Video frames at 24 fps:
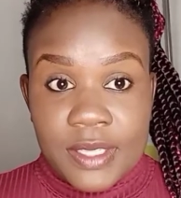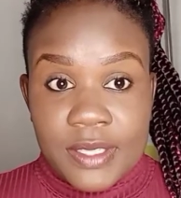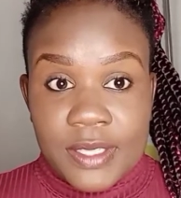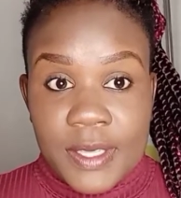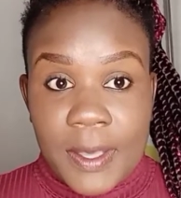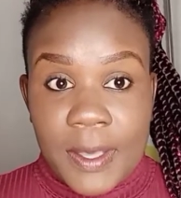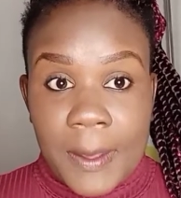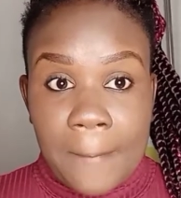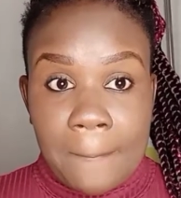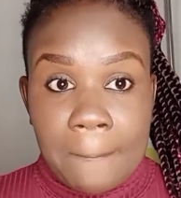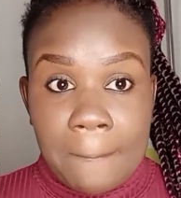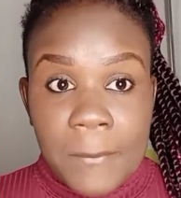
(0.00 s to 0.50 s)

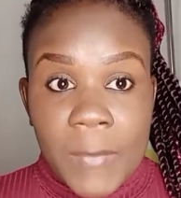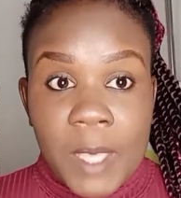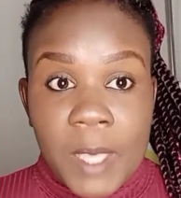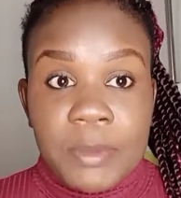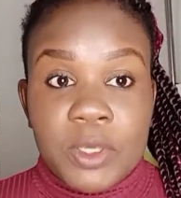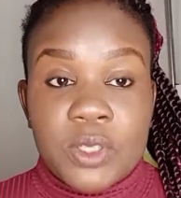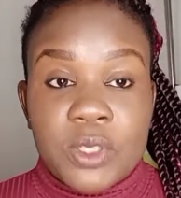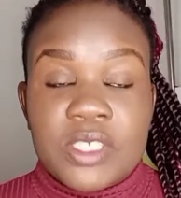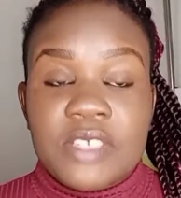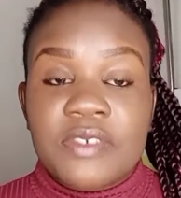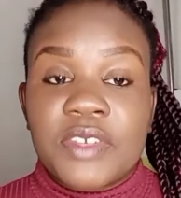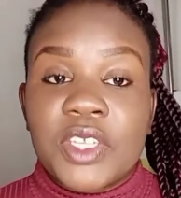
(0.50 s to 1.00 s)
Yeah,
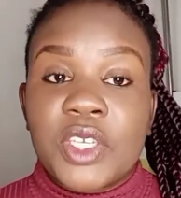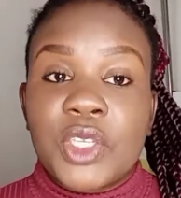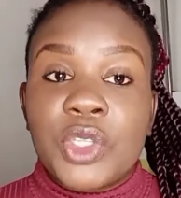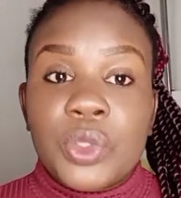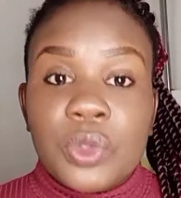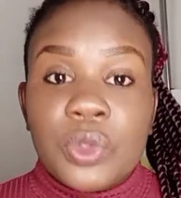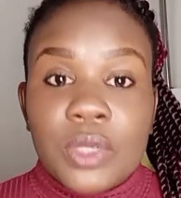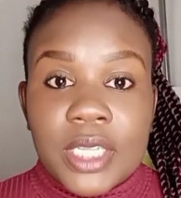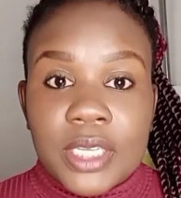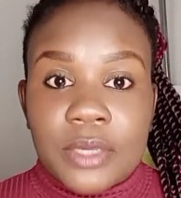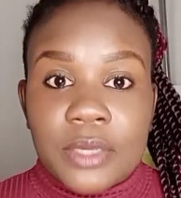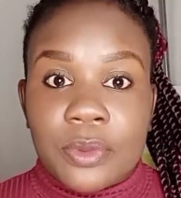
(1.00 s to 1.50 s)
because even
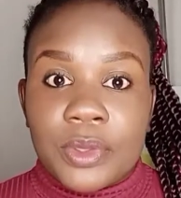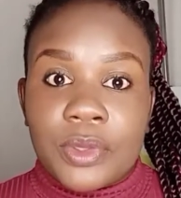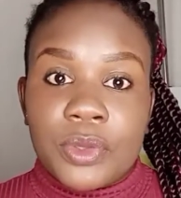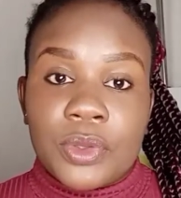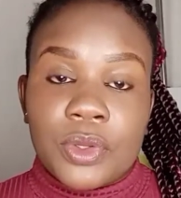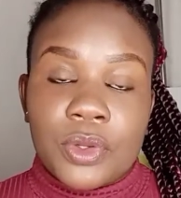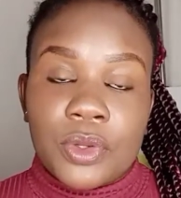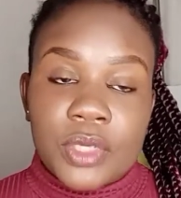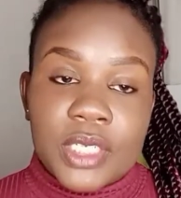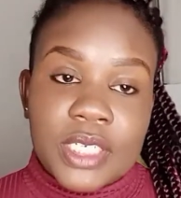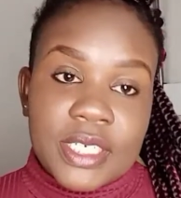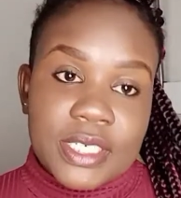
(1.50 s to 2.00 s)
you, like when
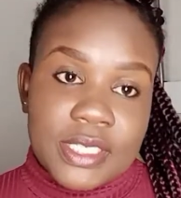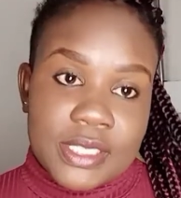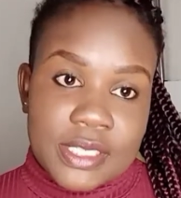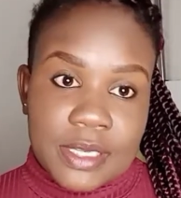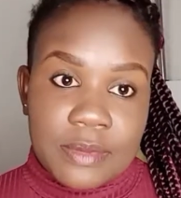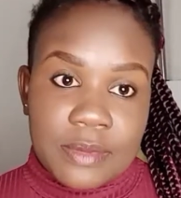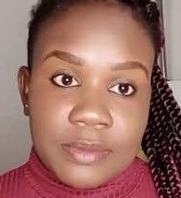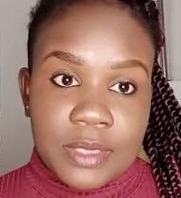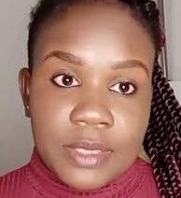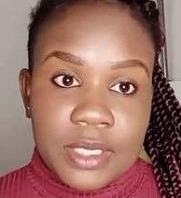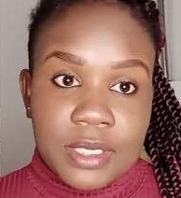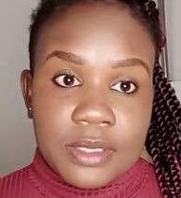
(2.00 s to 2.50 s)
you're ordering
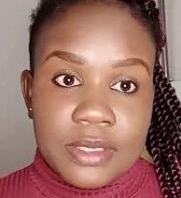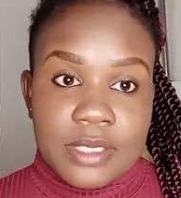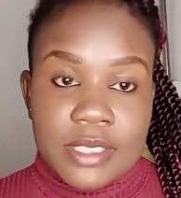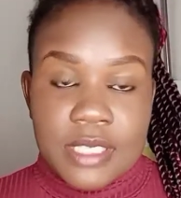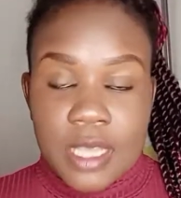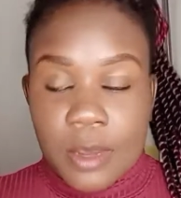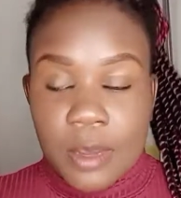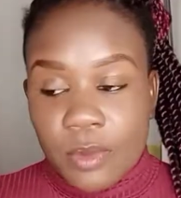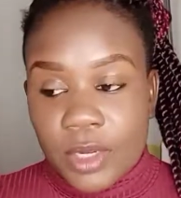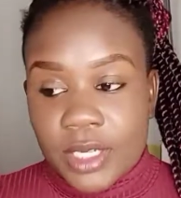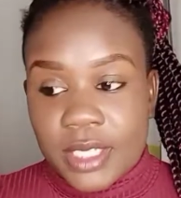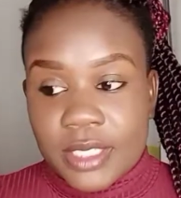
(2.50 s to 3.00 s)
something,
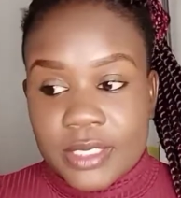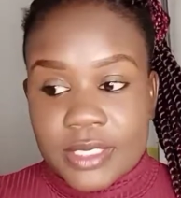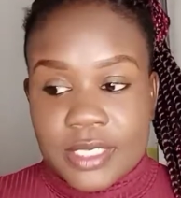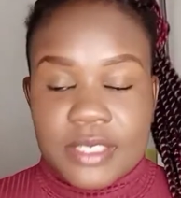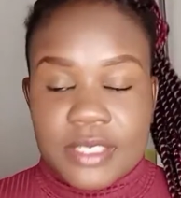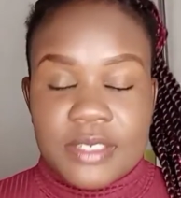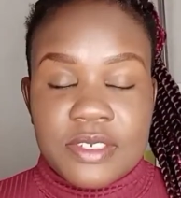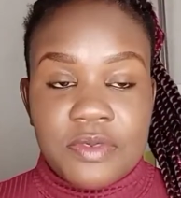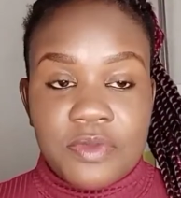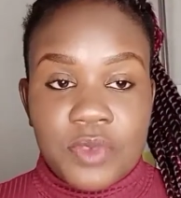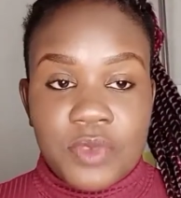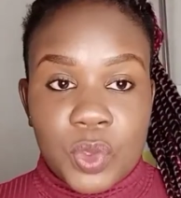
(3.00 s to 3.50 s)
someone
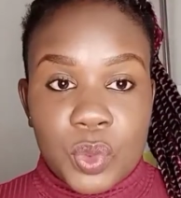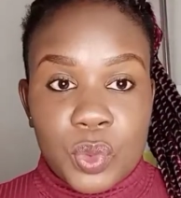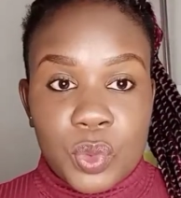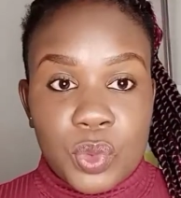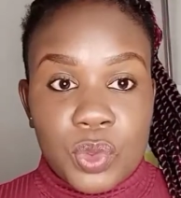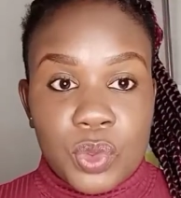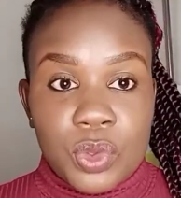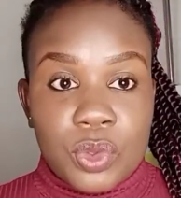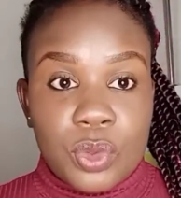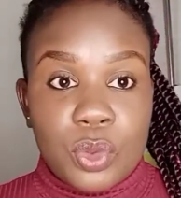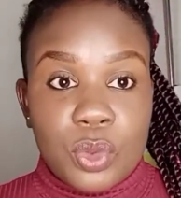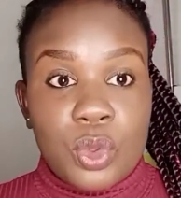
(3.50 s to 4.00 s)
else's review
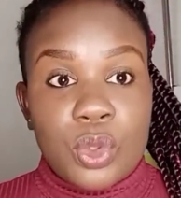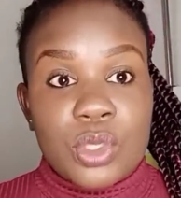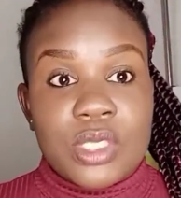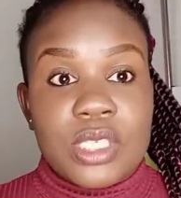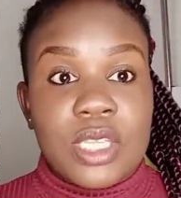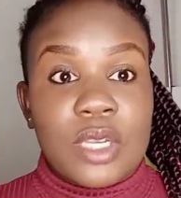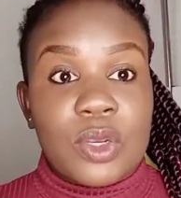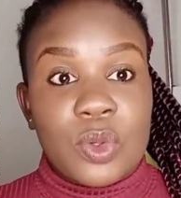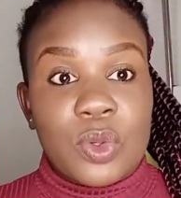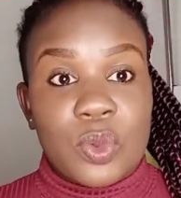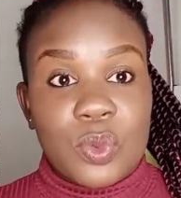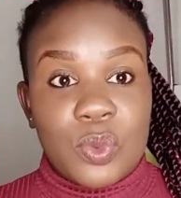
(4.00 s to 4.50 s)
goes
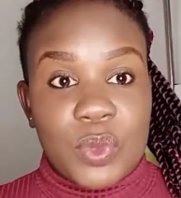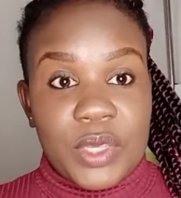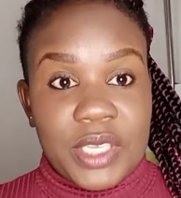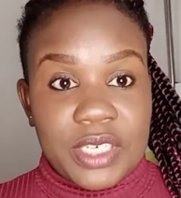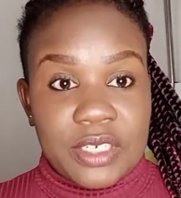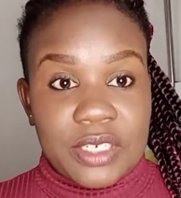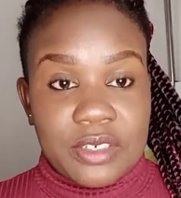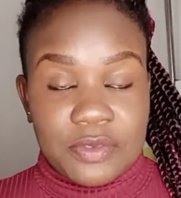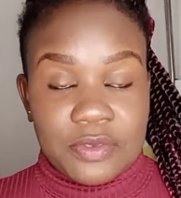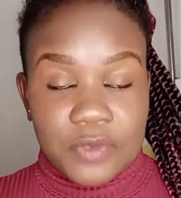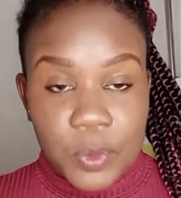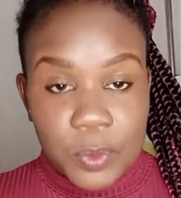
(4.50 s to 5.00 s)
a long way
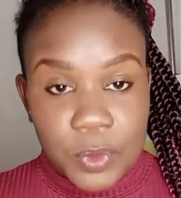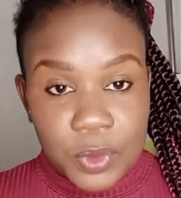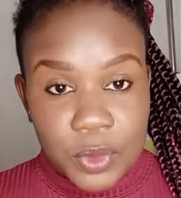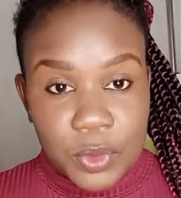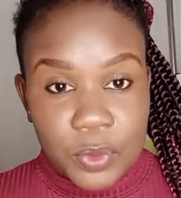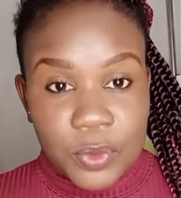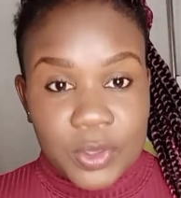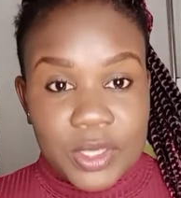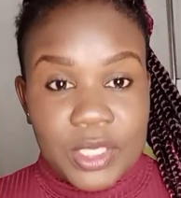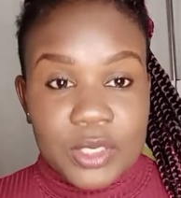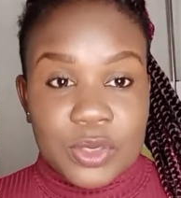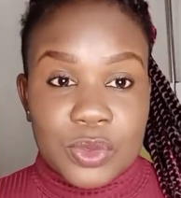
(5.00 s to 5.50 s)
in informing
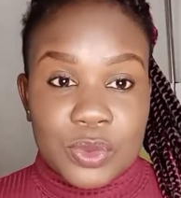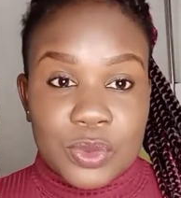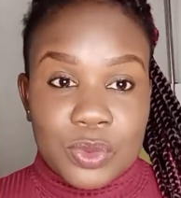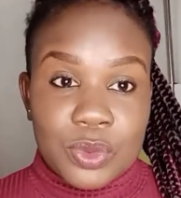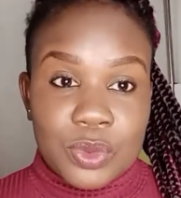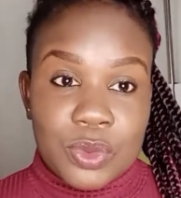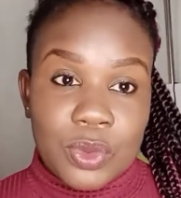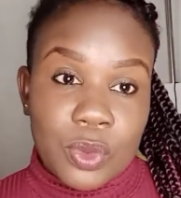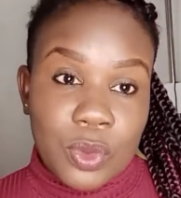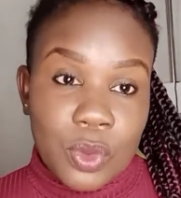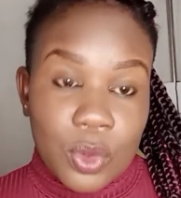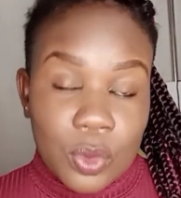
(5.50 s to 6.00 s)
you whether to
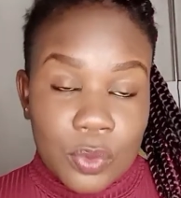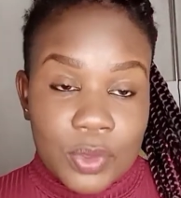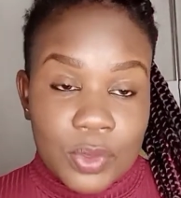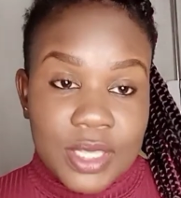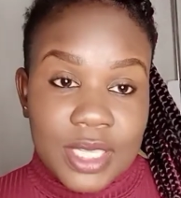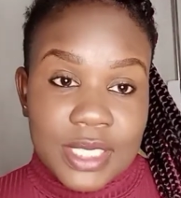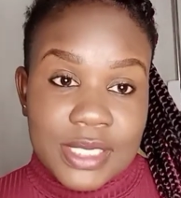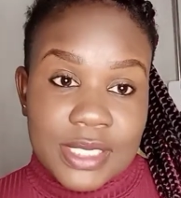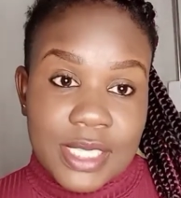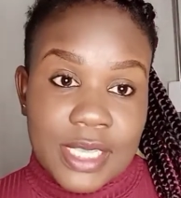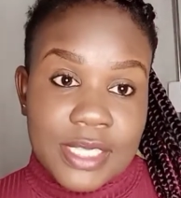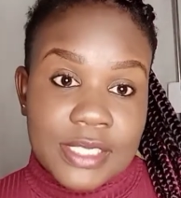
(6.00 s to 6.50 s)
go with
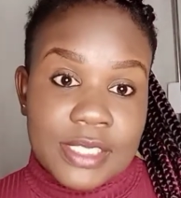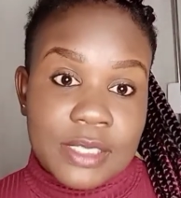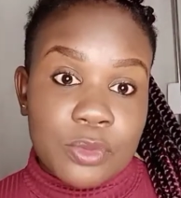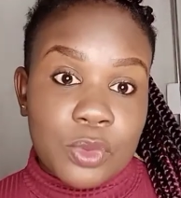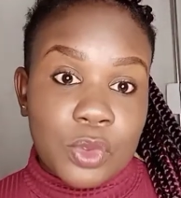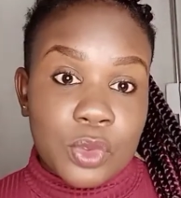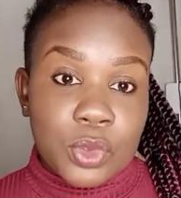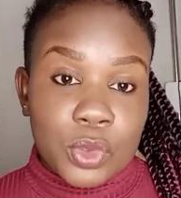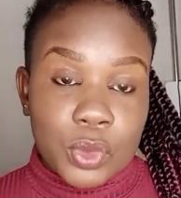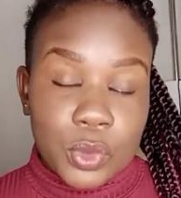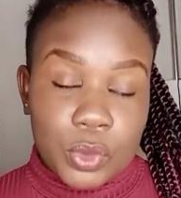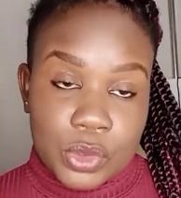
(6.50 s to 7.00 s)
that item
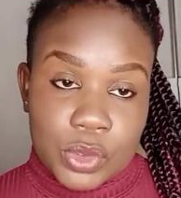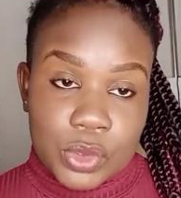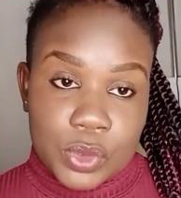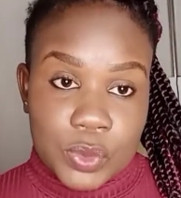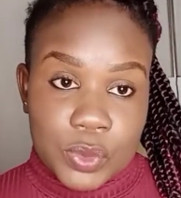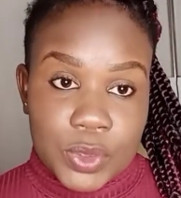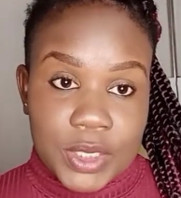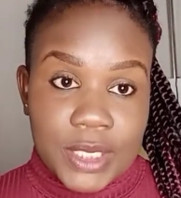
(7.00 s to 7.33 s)
or not to.